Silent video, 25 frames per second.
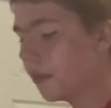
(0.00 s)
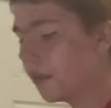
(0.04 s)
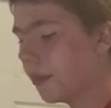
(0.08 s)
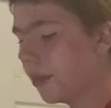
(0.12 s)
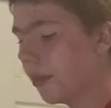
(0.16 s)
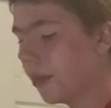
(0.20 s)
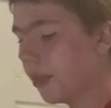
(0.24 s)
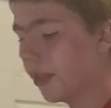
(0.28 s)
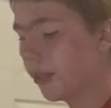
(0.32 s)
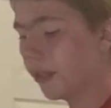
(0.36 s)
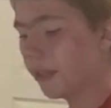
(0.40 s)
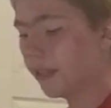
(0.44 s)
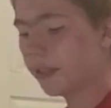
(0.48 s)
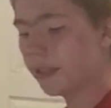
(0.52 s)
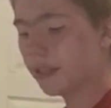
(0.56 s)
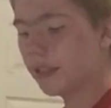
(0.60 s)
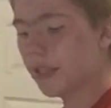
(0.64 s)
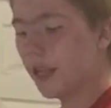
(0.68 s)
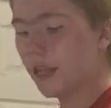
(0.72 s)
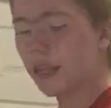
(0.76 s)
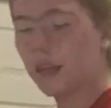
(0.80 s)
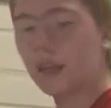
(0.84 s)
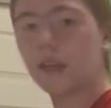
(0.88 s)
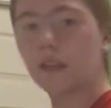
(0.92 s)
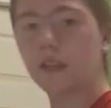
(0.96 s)
then
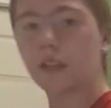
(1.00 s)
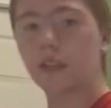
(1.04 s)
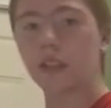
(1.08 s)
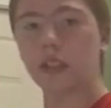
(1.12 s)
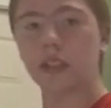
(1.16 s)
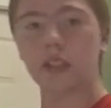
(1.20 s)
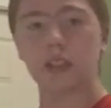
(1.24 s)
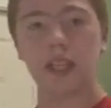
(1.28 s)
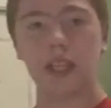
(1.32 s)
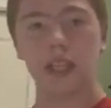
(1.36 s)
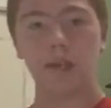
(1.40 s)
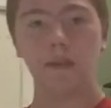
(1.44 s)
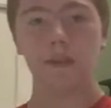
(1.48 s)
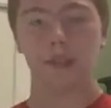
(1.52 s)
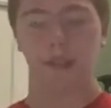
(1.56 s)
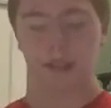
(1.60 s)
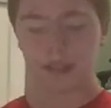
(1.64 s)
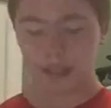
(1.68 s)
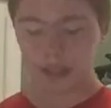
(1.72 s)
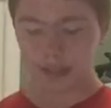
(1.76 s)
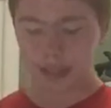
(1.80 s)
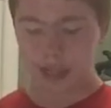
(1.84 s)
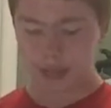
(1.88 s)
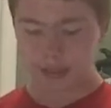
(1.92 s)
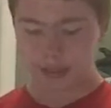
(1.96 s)
exactly just like we
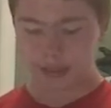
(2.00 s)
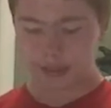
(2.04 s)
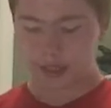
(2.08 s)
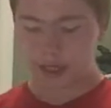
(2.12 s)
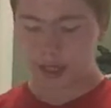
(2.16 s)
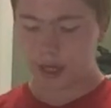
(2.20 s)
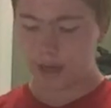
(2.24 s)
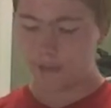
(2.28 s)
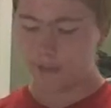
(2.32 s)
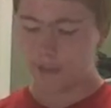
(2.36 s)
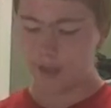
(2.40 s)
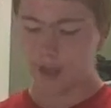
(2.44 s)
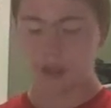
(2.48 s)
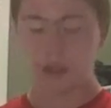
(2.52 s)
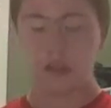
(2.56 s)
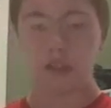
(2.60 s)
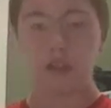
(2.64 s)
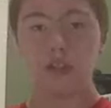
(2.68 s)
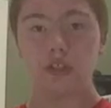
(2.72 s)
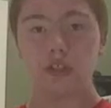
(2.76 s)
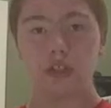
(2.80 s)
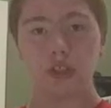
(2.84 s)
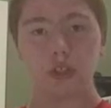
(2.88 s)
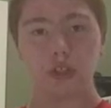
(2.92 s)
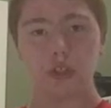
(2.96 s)
did last time,
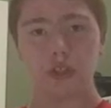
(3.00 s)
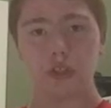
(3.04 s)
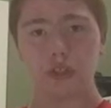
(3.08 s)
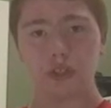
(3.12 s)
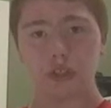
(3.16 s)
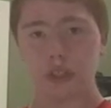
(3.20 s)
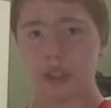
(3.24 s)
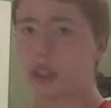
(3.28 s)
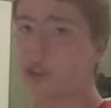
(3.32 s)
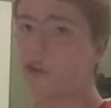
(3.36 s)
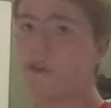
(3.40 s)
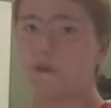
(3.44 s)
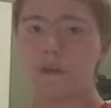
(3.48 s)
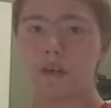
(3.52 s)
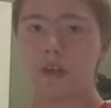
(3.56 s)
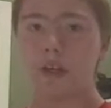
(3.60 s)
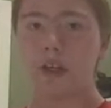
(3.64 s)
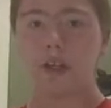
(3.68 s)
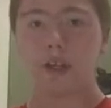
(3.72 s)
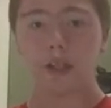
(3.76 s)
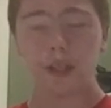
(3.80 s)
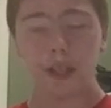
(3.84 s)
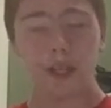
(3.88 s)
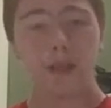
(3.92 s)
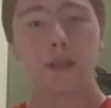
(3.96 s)
just stir
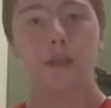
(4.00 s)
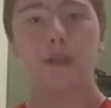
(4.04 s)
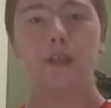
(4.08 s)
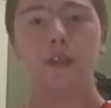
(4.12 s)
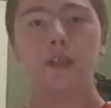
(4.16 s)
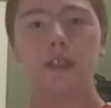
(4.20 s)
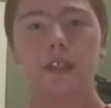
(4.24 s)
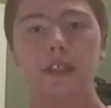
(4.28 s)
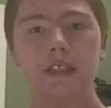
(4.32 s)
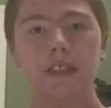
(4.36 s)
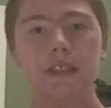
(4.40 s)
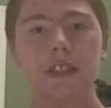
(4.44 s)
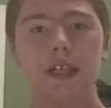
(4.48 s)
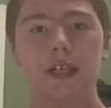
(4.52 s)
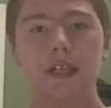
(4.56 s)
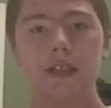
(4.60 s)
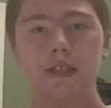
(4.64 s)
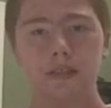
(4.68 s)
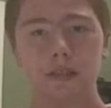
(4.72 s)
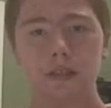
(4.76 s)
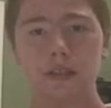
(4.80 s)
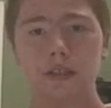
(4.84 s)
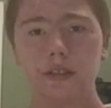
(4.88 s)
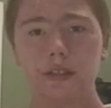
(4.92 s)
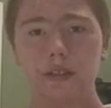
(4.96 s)
for like 30
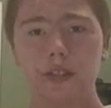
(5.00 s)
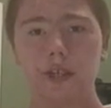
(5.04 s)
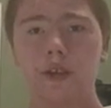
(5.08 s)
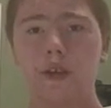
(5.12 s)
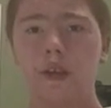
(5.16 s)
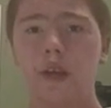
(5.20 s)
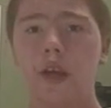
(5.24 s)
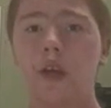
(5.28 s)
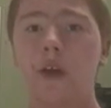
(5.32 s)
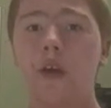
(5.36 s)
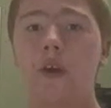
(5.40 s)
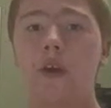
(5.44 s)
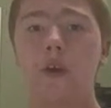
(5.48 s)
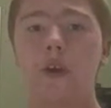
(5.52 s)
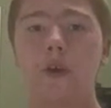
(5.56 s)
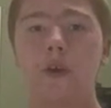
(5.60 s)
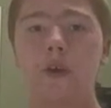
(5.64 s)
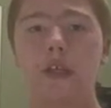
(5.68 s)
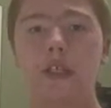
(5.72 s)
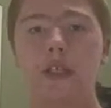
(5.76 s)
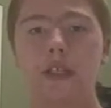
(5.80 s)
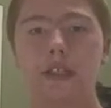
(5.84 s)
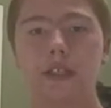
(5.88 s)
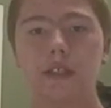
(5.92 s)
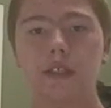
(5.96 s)
seconds or so,
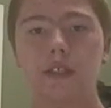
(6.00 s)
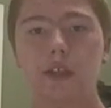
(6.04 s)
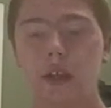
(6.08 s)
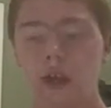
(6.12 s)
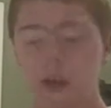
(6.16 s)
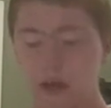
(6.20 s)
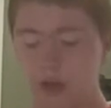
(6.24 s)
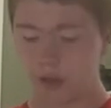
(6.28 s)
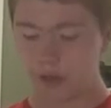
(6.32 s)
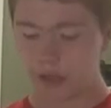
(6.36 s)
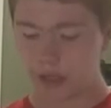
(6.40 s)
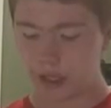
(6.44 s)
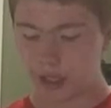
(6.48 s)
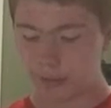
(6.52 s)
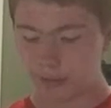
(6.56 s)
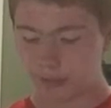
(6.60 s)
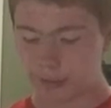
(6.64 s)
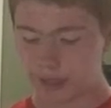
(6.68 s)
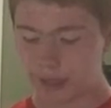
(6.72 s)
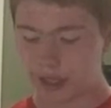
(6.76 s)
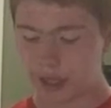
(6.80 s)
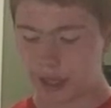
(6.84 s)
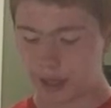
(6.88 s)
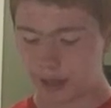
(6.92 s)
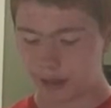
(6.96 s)
or until it all
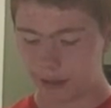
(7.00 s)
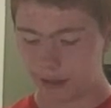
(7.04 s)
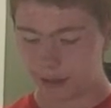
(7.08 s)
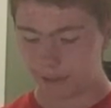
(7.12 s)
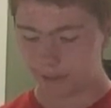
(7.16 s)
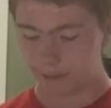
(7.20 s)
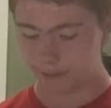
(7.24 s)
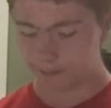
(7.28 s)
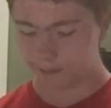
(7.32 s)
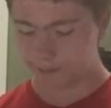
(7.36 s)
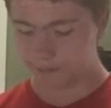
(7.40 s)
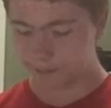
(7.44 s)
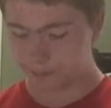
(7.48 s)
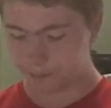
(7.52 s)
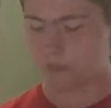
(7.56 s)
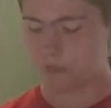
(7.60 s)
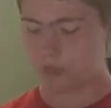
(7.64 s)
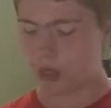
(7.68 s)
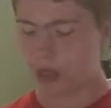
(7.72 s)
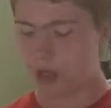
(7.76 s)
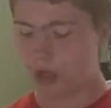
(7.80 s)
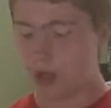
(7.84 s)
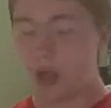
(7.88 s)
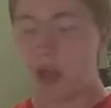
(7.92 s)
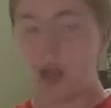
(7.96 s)
comes together.
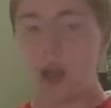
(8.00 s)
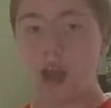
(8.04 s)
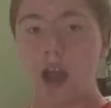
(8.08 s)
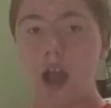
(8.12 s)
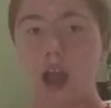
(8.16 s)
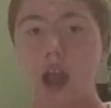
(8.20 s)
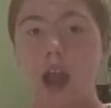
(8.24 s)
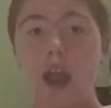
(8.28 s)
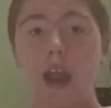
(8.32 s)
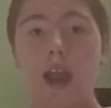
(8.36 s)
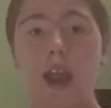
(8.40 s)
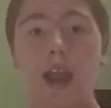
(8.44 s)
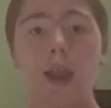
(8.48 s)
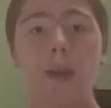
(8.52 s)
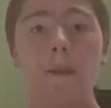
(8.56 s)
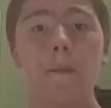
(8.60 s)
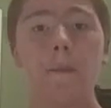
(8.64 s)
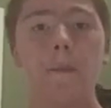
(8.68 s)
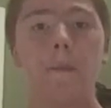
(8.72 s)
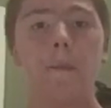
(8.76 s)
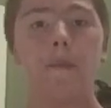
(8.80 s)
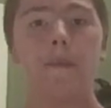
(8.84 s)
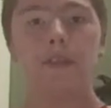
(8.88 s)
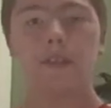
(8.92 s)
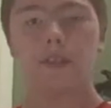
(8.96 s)
Alright,
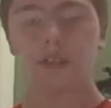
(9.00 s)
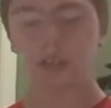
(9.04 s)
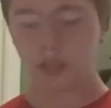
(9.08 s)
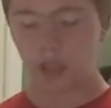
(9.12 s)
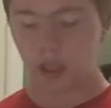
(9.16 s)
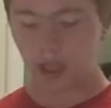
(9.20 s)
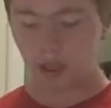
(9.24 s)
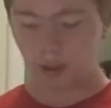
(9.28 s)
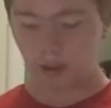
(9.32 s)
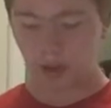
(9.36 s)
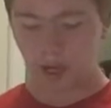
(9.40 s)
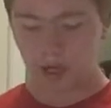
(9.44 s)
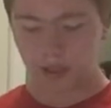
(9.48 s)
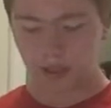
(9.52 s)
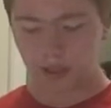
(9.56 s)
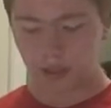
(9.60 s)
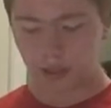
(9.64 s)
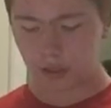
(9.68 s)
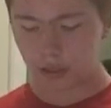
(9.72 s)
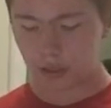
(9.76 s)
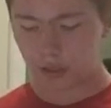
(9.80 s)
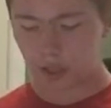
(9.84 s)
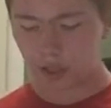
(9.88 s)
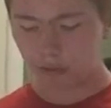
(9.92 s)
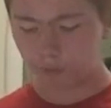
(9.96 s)
so I
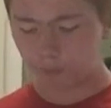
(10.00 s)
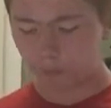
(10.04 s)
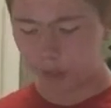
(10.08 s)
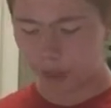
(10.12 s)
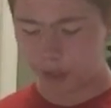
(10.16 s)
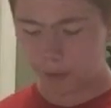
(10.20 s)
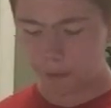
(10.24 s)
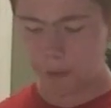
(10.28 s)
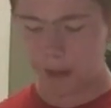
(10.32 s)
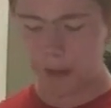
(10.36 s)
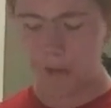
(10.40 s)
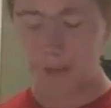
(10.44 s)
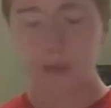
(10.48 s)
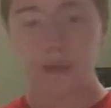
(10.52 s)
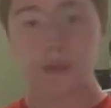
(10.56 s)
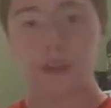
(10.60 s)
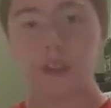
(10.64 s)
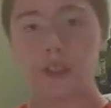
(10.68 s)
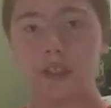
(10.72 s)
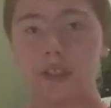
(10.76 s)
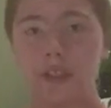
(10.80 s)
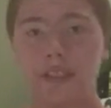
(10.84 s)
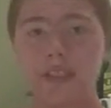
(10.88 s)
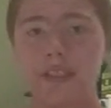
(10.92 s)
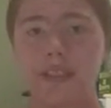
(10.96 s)
stirred it for about
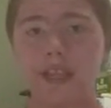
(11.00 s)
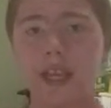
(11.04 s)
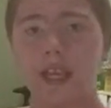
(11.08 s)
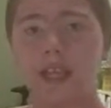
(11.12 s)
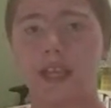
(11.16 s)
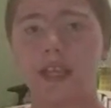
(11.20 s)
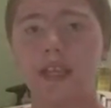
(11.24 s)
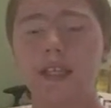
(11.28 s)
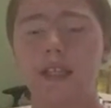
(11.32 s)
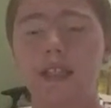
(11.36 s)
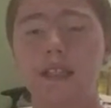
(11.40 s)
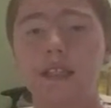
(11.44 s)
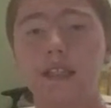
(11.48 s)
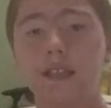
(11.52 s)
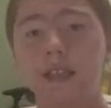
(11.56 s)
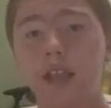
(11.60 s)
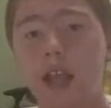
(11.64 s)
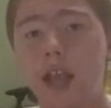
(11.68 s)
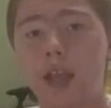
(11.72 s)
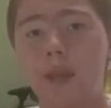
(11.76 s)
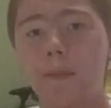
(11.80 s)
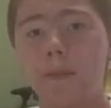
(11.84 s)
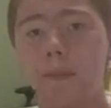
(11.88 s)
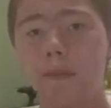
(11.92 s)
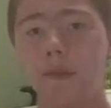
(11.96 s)
30 seconds.
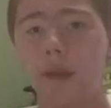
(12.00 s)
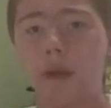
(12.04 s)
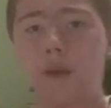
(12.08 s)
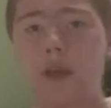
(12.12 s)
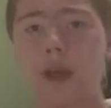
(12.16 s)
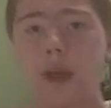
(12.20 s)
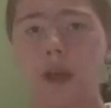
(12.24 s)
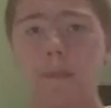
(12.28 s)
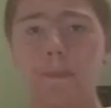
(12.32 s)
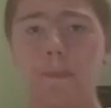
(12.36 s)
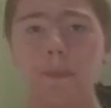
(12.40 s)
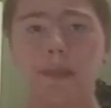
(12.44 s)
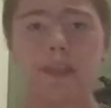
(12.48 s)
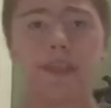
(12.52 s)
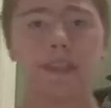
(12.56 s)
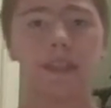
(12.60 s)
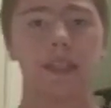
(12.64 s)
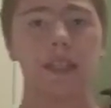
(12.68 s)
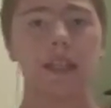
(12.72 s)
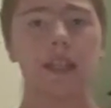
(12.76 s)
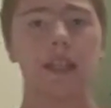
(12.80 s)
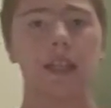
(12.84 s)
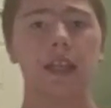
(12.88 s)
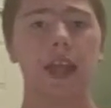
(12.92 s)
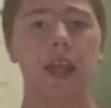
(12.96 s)
I broke up
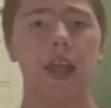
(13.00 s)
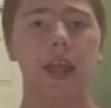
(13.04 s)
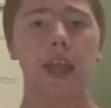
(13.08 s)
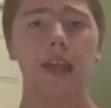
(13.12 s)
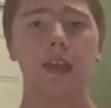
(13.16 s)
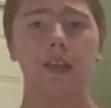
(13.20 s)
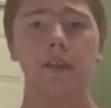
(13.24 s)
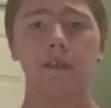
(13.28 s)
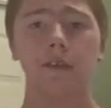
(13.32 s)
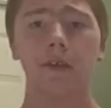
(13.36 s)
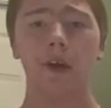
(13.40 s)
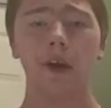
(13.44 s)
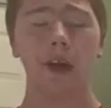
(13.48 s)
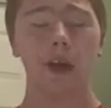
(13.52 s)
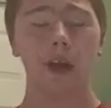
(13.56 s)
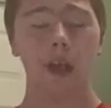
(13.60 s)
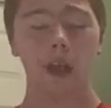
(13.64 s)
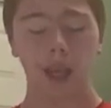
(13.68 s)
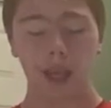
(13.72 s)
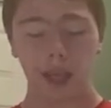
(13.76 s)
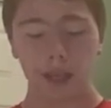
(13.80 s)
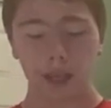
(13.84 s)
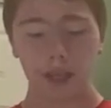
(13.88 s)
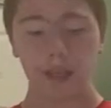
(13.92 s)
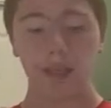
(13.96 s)
basically the
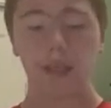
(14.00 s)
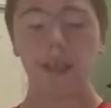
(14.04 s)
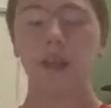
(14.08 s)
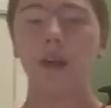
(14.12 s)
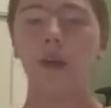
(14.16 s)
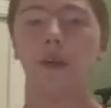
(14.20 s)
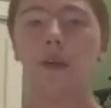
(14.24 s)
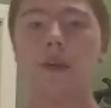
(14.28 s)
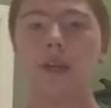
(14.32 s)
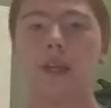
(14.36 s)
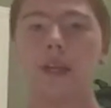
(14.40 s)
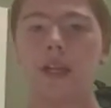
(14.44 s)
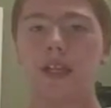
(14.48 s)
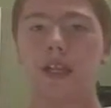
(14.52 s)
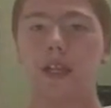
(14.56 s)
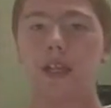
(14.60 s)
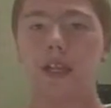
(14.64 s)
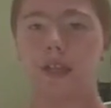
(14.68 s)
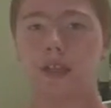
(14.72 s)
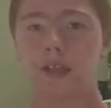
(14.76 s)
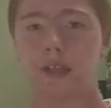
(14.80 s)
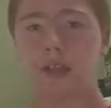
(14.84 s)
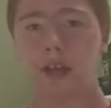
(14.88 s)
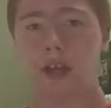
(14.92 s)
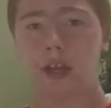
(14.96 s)
egg yolk and
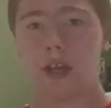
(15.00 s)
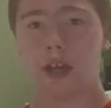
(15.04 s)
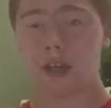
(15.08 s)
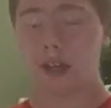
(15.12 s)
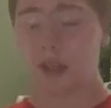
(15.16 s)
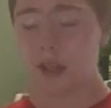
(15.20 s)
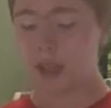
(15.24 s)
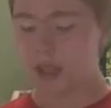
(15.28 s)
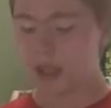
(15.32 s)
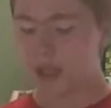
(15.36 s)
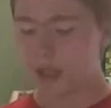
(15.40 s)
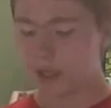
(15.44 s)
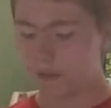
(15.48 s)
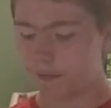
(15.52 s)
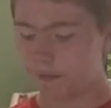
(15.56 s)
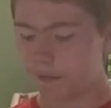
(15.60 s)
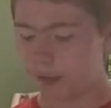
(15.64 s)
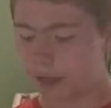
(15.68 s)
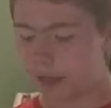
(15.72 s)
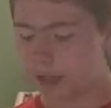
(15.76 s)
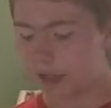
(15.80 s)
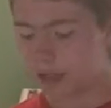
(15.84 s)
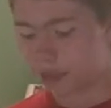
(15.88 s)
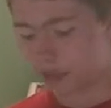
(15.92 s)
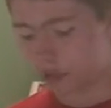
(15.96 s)
it got
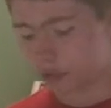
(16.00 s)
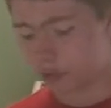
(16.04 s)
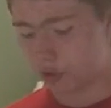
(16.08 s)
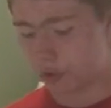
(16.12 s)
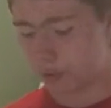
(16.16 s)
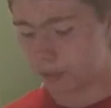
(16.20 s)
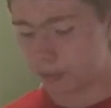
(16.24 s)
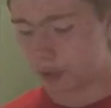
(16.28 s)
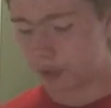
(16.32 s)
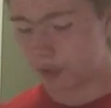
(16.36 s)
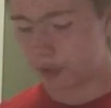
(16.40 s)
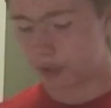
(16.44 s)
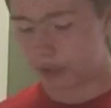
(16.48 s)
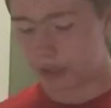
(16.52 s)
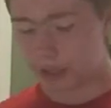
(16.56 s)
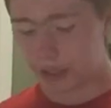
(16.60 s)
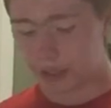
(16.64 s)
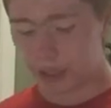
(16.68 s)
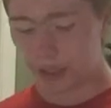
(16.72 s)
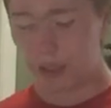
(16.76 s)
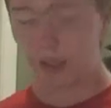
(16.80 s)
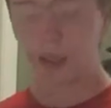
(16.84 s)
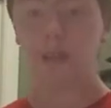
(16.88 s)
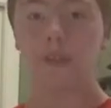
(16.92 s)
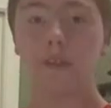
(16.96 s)
evenly
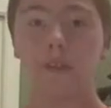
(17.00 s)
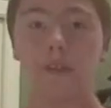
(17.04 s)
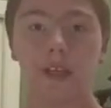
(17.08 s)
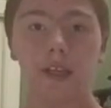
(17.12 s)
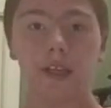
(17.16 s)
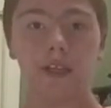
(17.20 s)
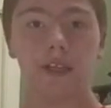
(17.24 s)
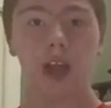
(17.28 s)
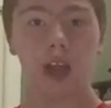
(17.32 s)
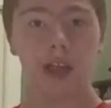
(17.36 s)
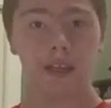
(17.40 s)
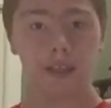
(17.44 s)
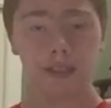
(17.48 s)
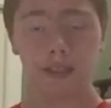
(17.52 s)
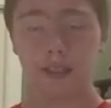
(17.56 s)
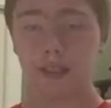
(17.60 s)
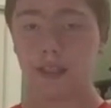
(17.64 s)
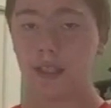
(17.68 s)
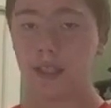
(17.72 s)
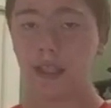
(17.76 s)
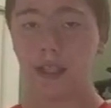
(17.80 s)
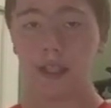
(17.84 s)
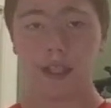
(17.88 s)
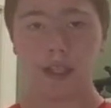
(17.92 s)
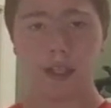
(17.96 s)
distributed. You cannot
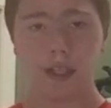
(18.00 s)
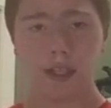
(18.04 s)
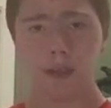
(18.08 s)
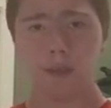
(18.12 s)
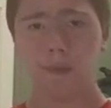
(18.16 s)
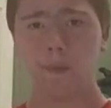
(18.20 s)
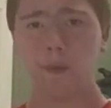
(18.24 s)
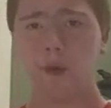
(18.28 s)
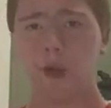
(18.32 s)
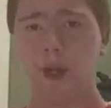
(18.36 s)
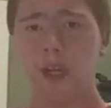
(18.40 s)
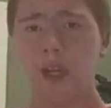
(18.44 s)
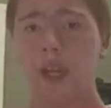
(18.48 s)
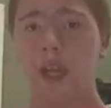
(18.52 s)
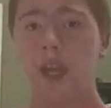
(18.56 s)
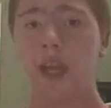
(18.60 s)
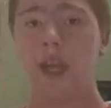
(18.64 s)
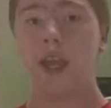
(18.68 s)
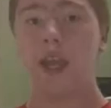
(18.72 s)
see it anymore.